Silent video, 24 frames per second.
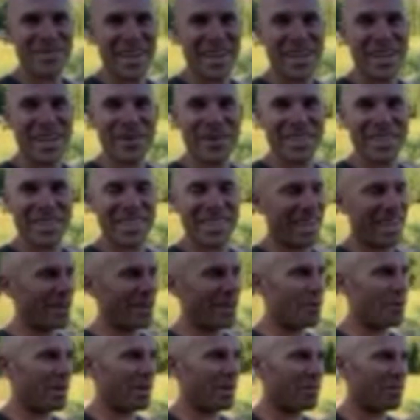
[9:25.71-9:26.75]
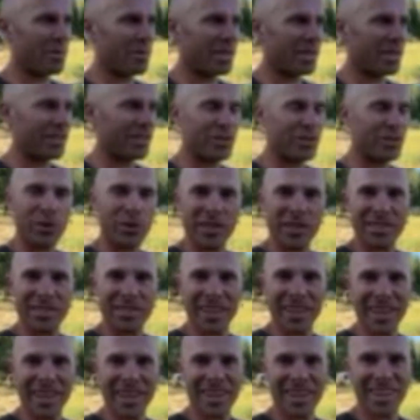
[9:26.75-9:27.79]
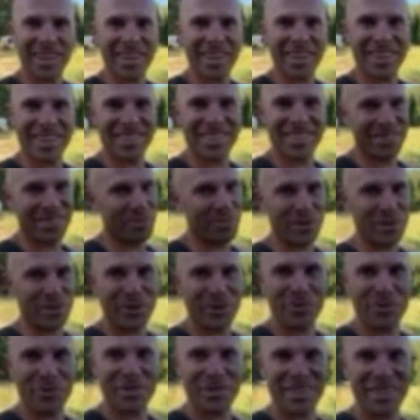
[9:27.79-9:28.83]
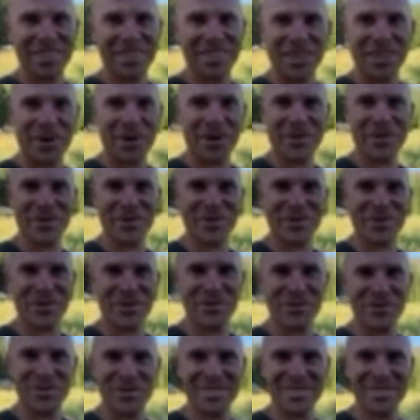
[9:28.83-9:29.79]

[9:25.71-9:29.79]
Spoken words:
Anyways, I hope everyone enjoys, and we'll hope to chat with you soon.